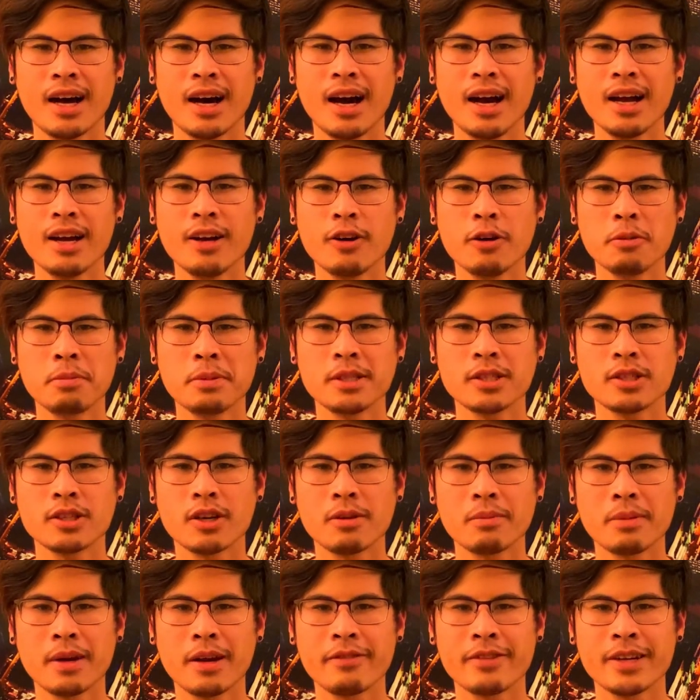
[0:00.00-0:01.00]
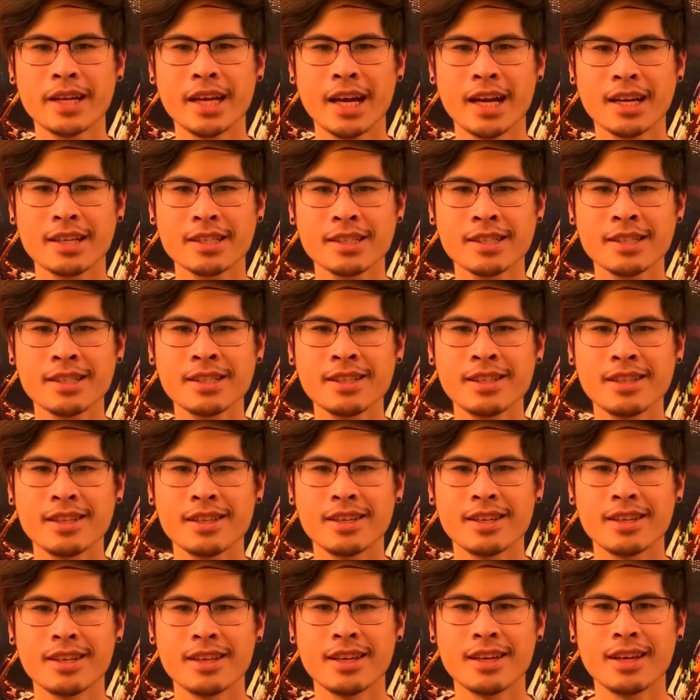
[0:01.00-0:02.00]
I hope you enjoyed my reaction.
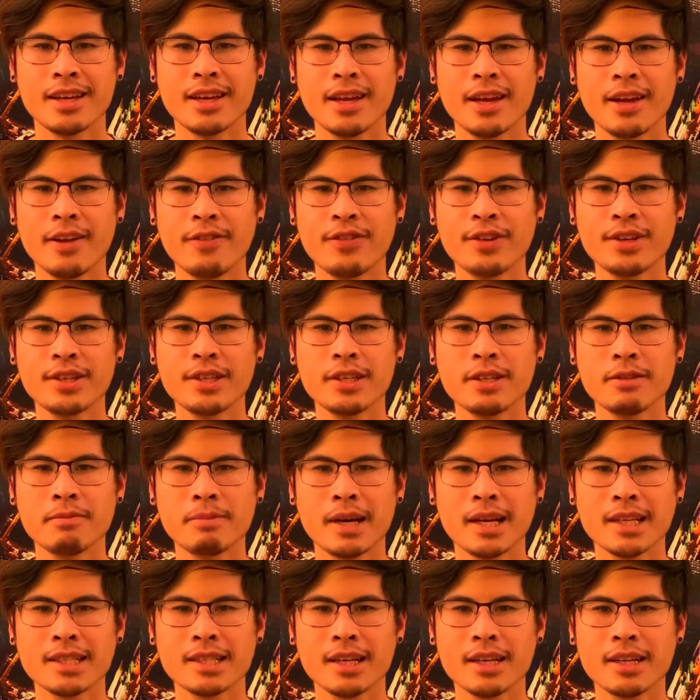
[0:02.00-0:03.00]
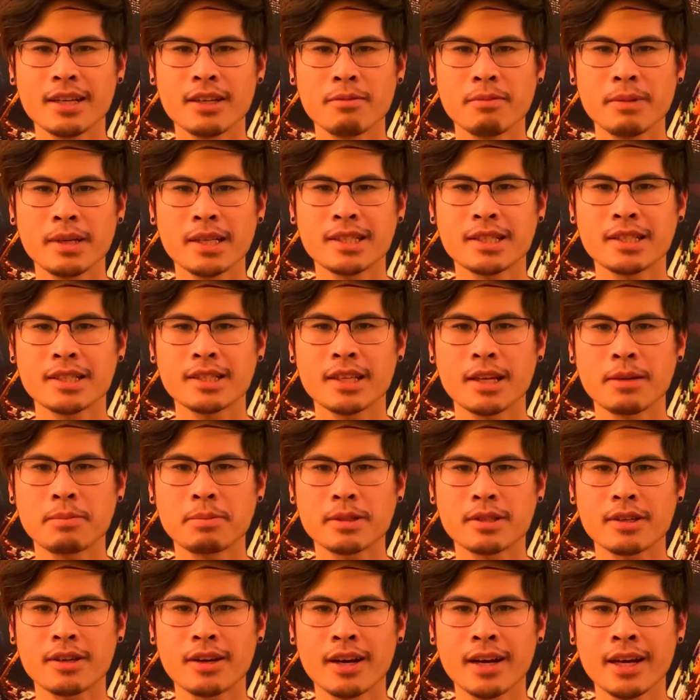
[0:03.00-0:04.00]
If you're new to my channel, make sure to
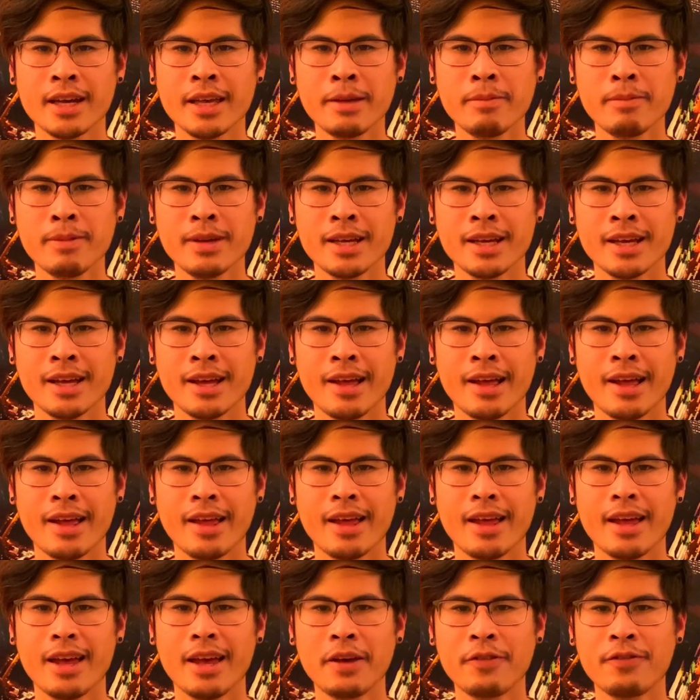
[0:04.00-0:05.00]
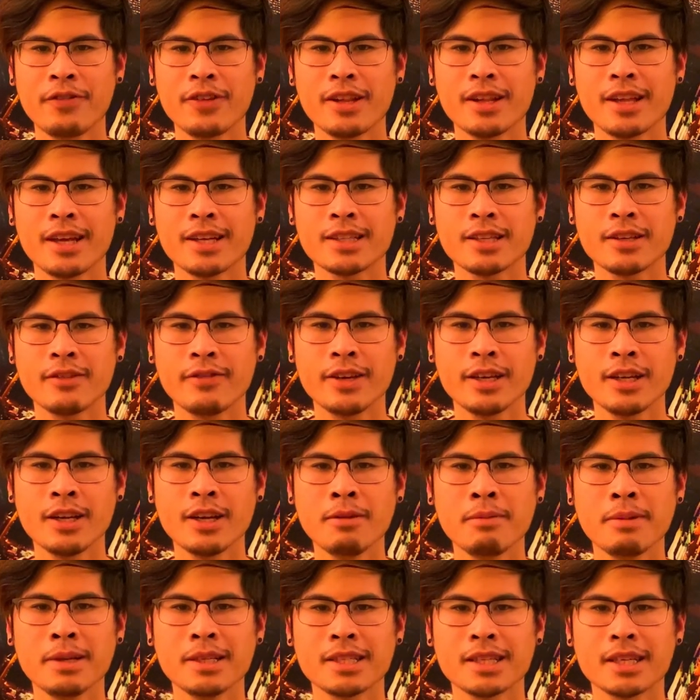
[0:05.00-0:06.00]
subscribe. If you like the
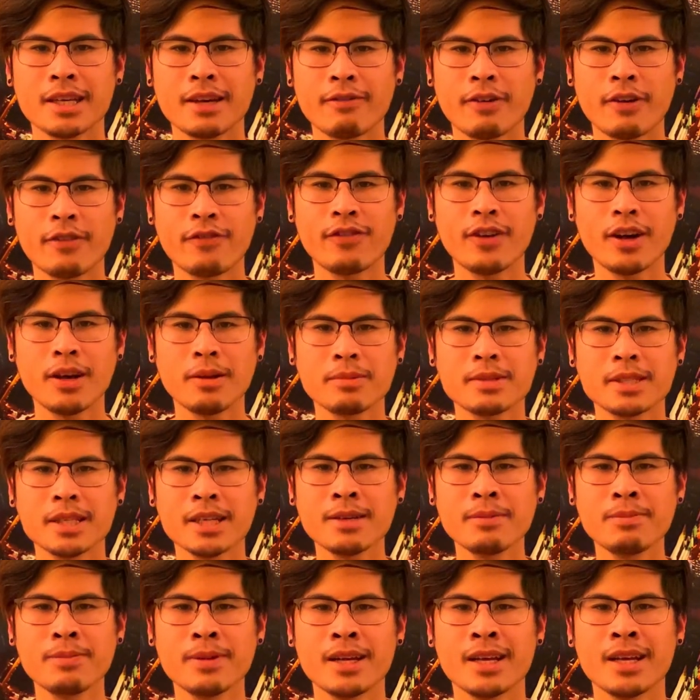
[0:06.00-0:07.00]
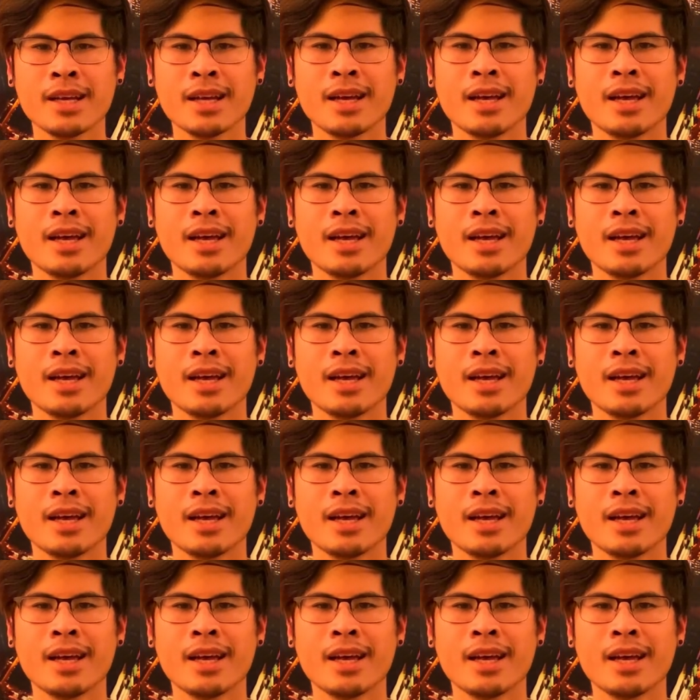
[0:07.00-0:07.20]
video, make sure you give it a thumbs up.